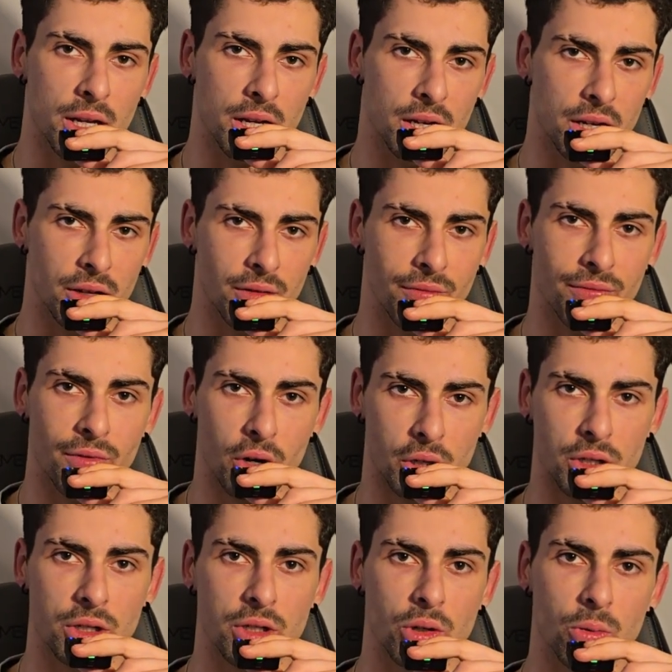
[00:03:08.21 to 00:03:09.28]
eating
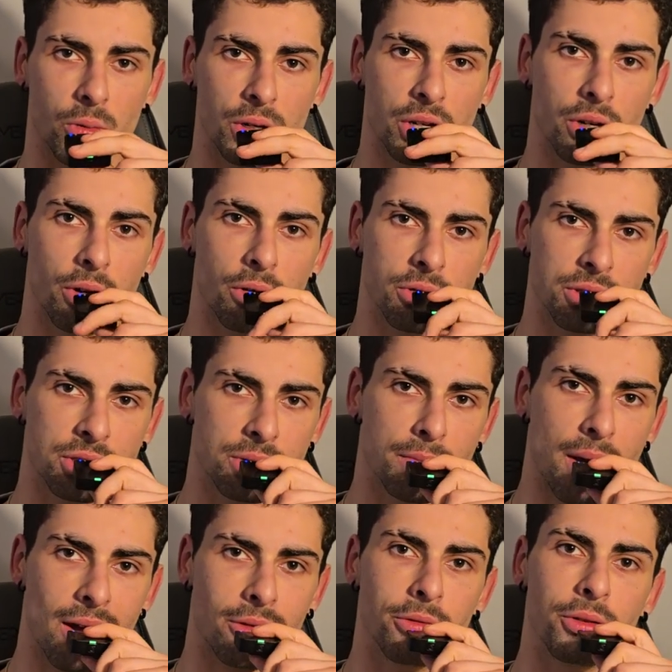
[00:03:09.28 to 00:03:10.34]
fucking Doritos and
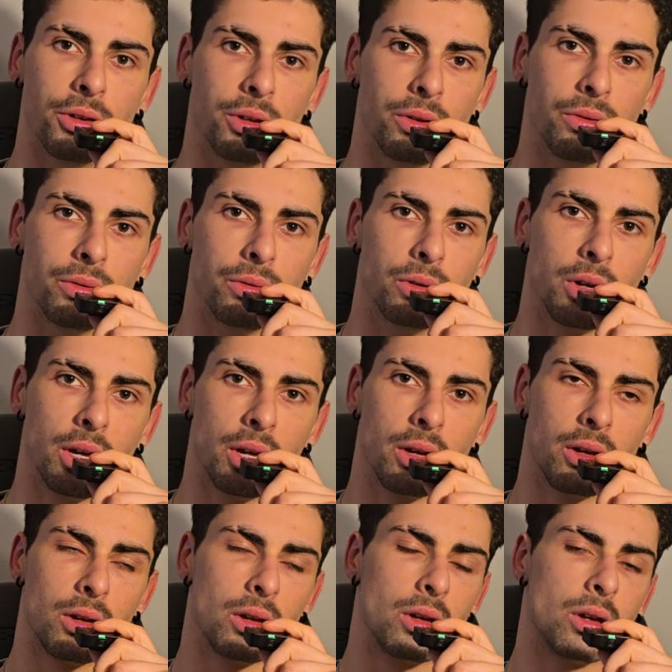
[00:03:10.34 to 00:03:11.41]
Mountain Dew
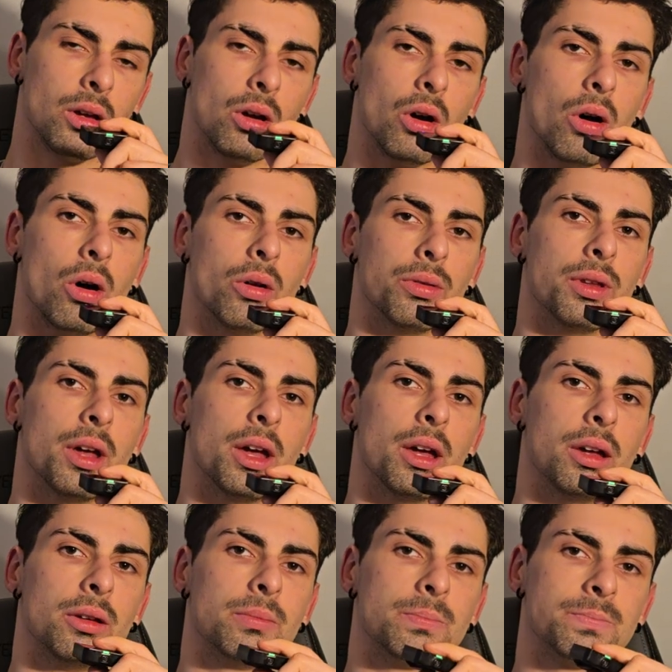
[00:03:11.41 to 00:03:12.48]
all
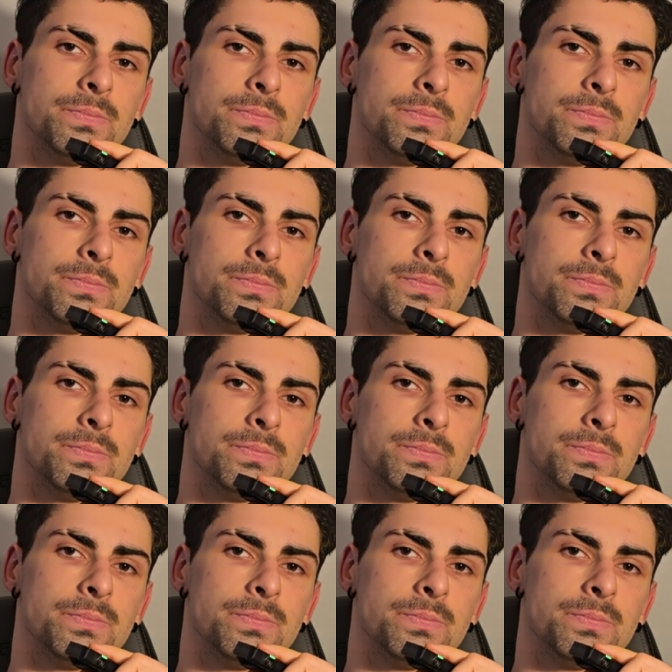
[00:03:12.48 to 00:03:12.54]
day?